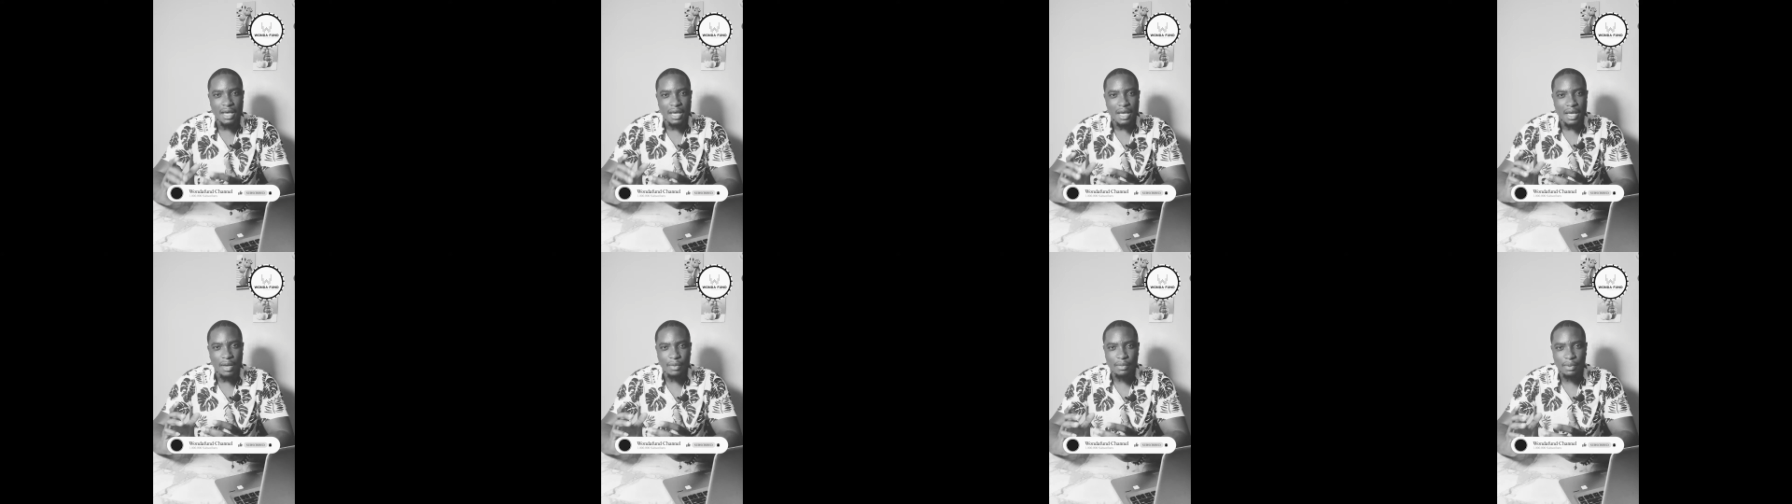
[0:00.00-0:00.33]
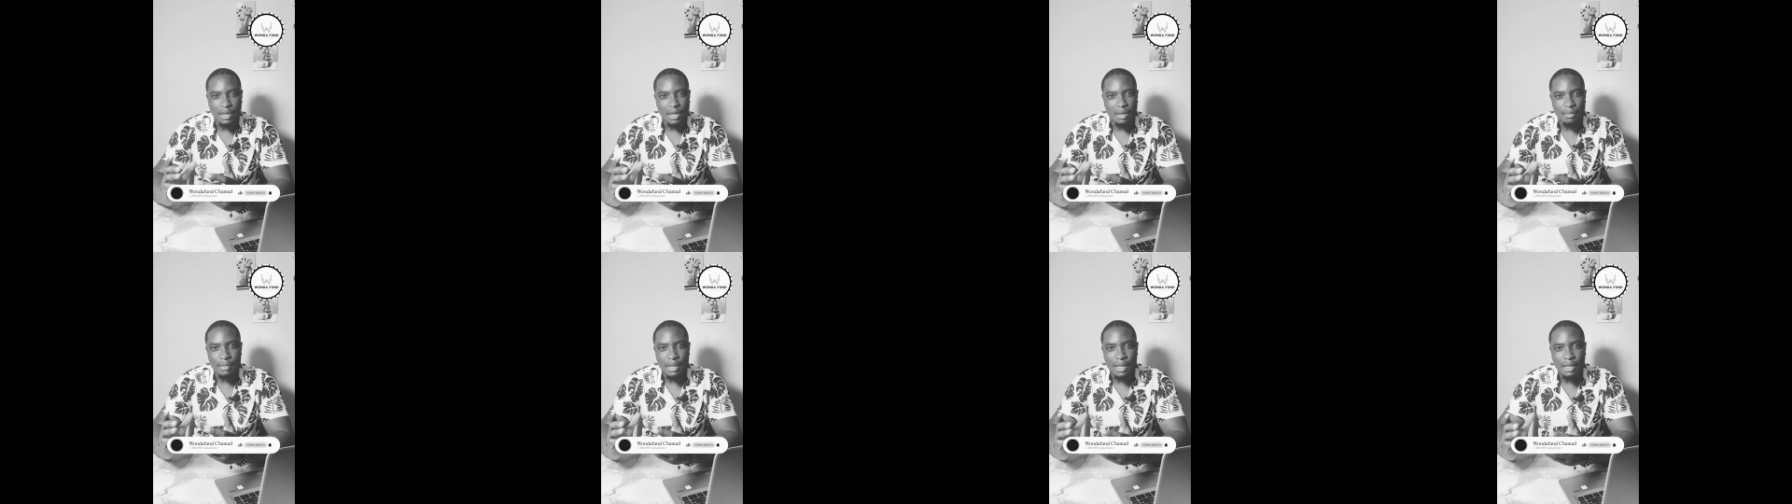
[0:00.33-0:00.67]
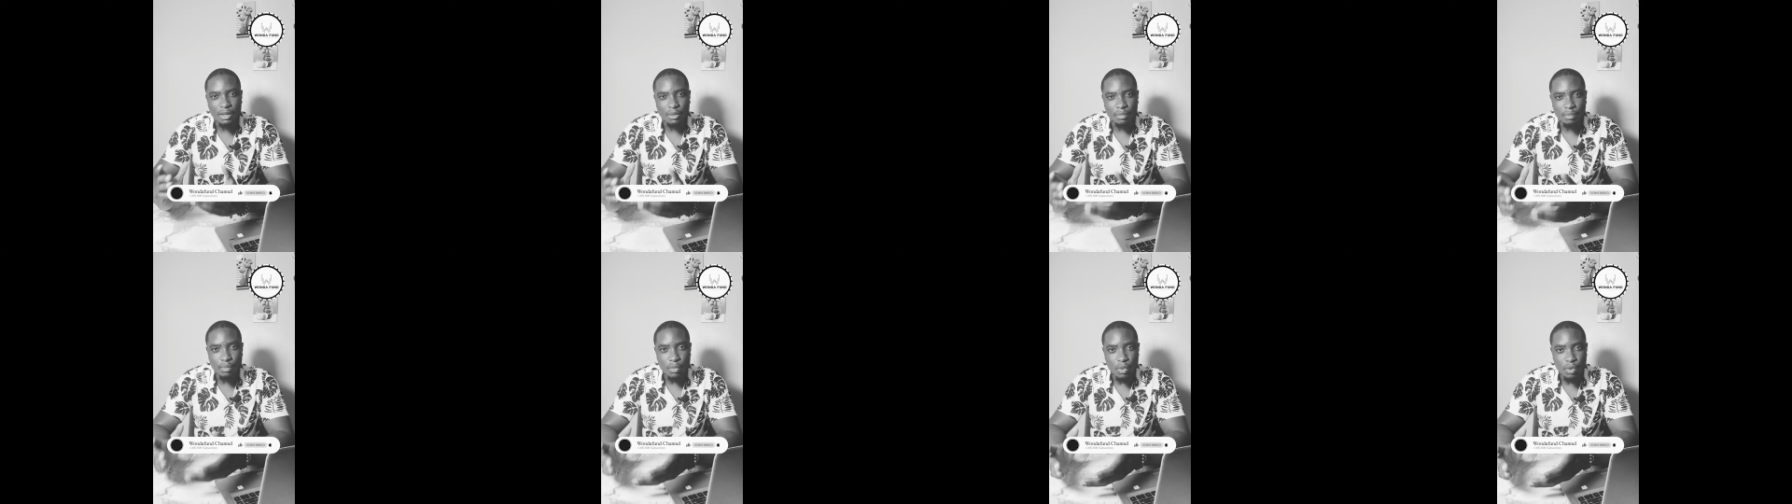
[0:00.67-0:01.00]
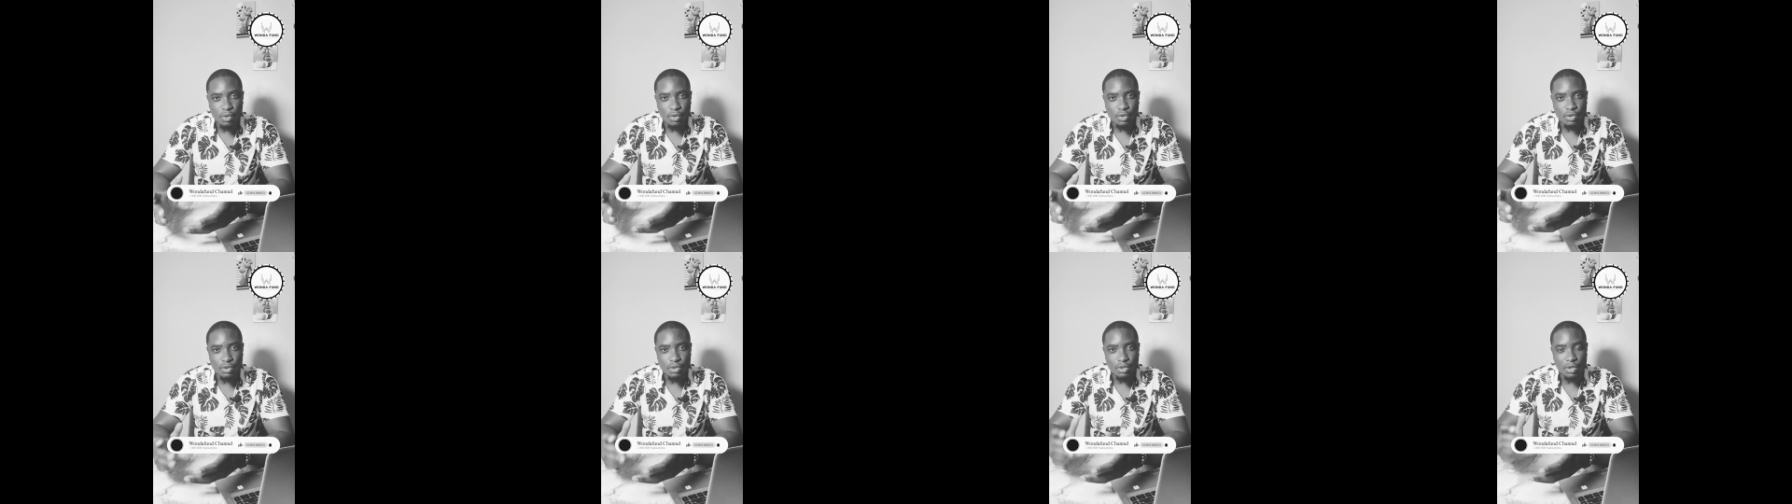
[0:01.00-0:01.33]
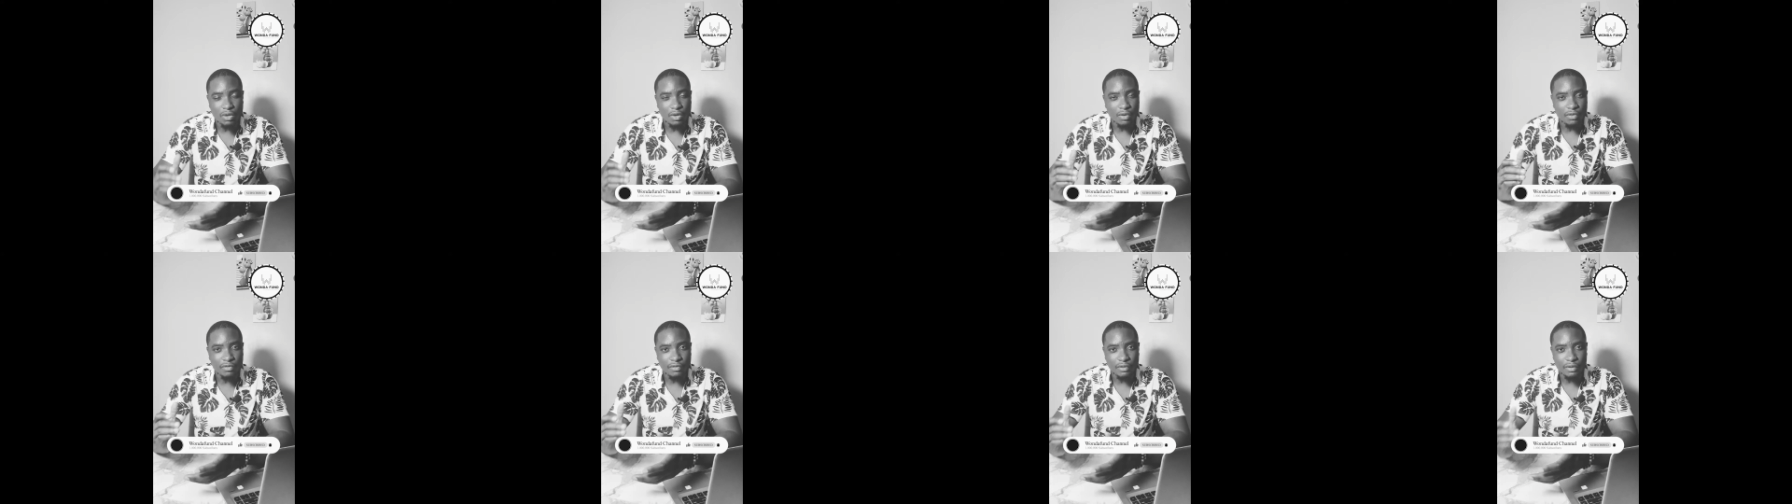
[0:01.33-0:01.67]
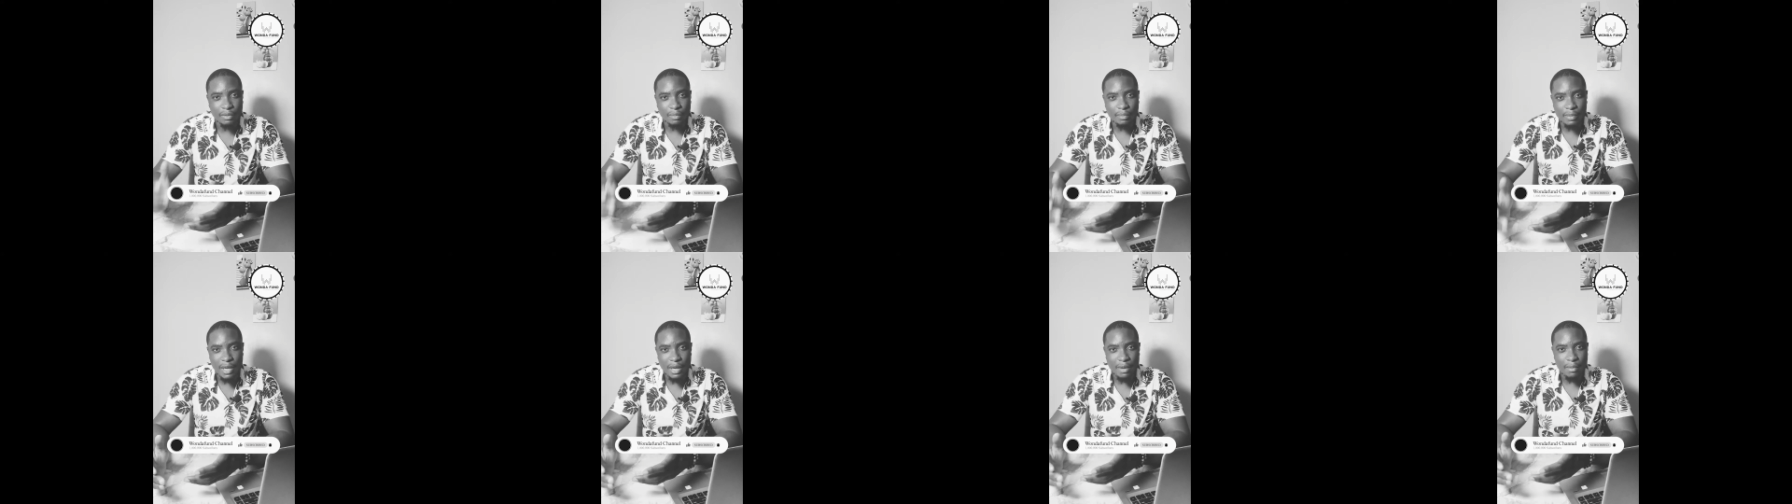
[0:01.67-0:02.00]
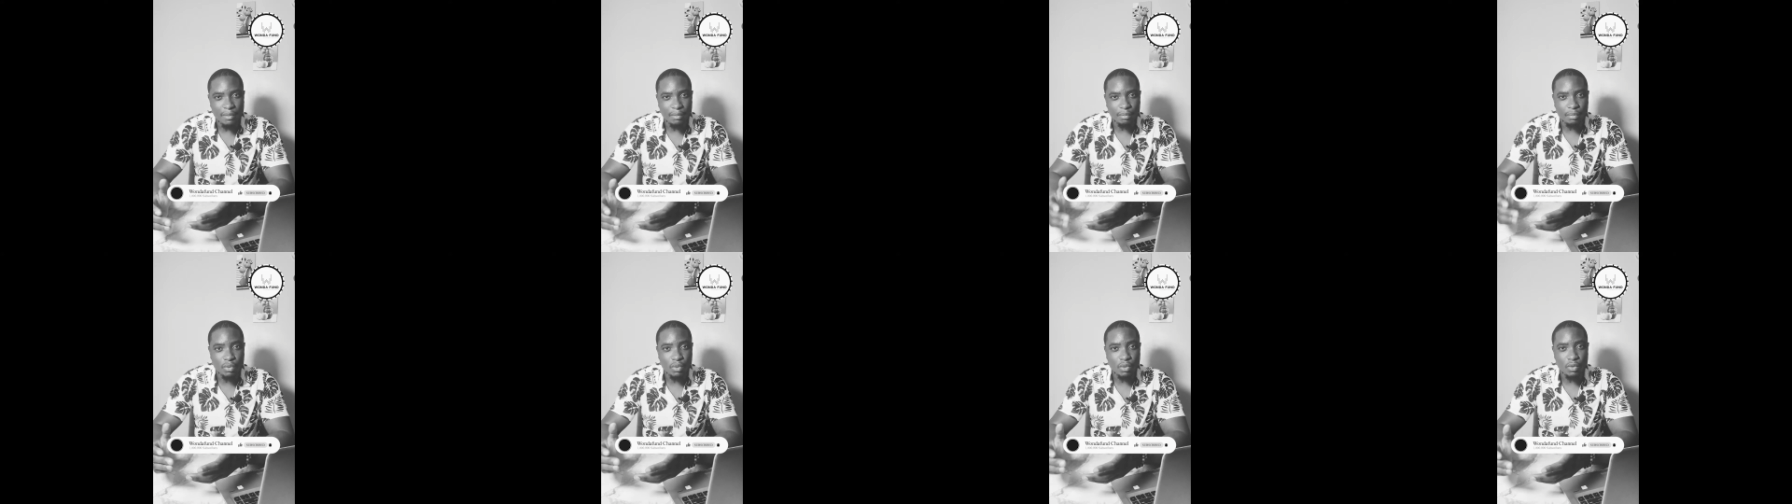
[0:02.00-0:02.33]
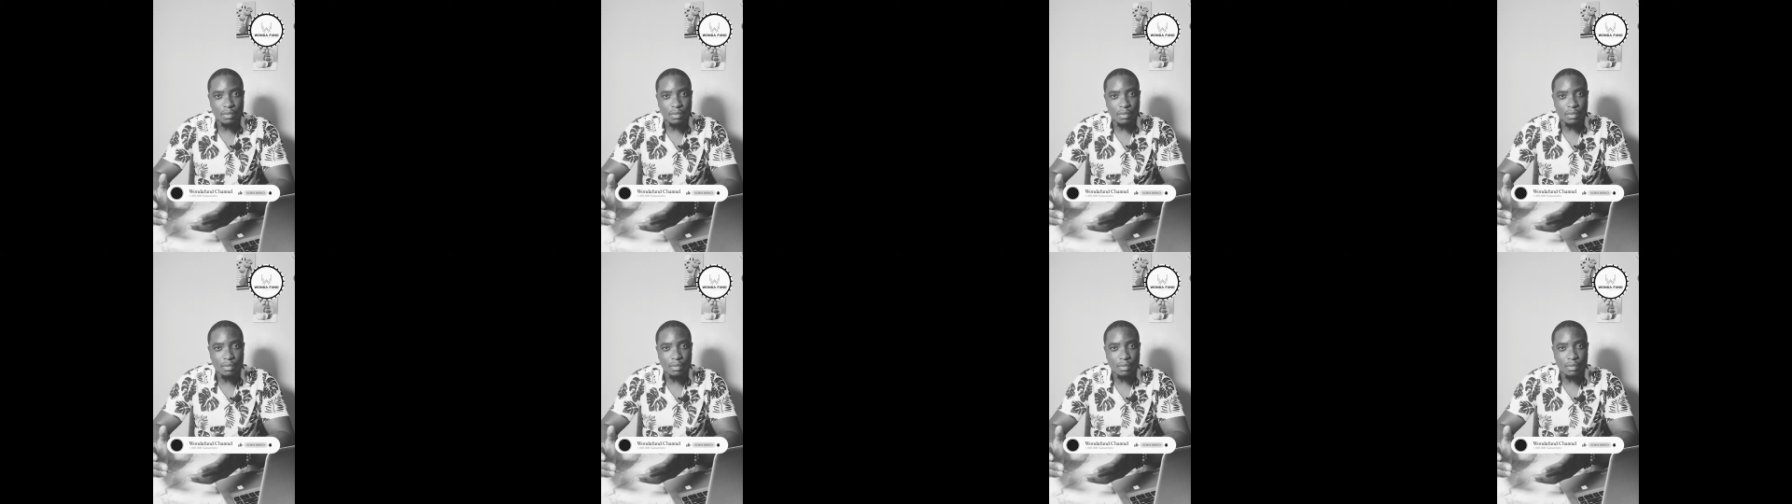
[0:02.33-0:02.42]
and we can make the most of the bull